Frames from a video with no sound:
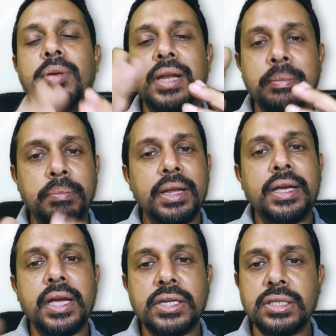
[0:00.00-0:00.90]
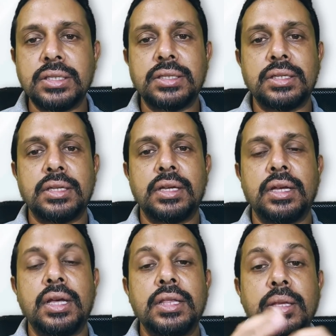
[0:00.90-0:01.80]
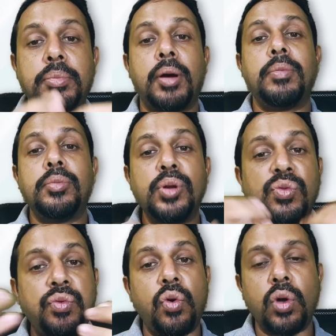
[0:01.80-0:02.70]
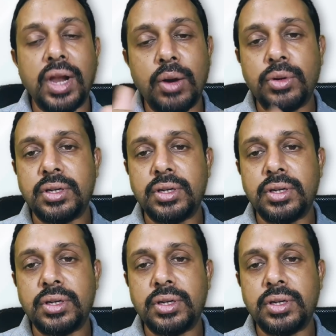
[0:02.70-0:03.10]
implications, the probable fallout,